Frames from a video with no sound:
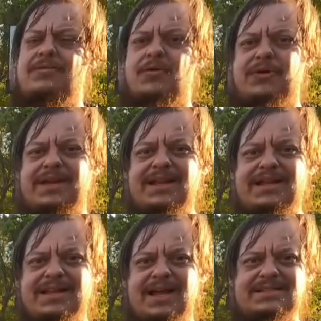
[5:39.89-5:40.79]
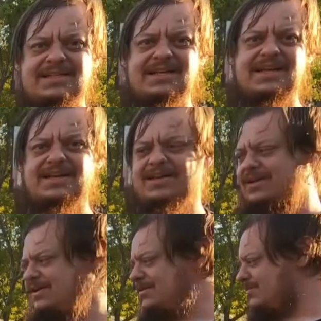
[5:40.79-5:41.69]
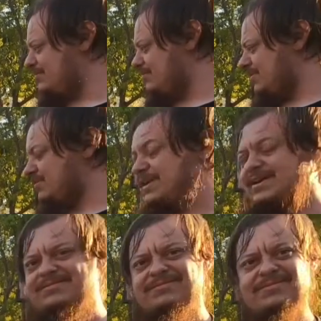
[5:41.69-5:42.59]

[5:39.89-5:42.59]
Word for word: We're putting LED lights in your Fit.